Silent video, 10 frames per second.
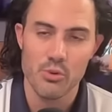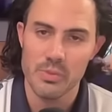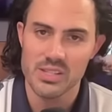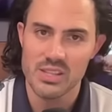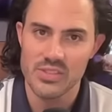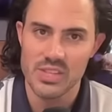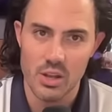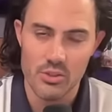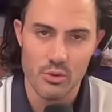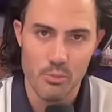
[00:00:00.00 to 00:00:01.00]
because I've seen
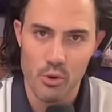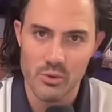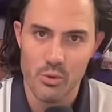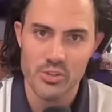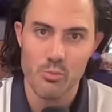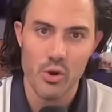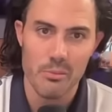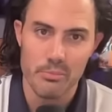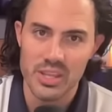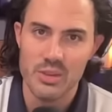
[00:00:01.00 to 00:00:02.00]
other reporting where it's more
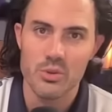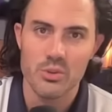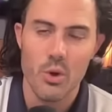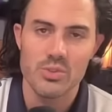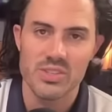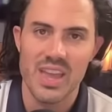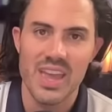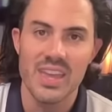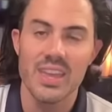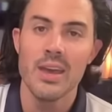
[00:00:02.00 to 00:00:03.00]
complete with quotes
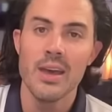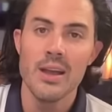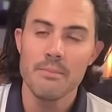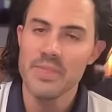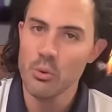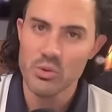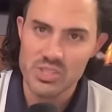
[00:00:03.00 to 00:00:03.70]
saying there was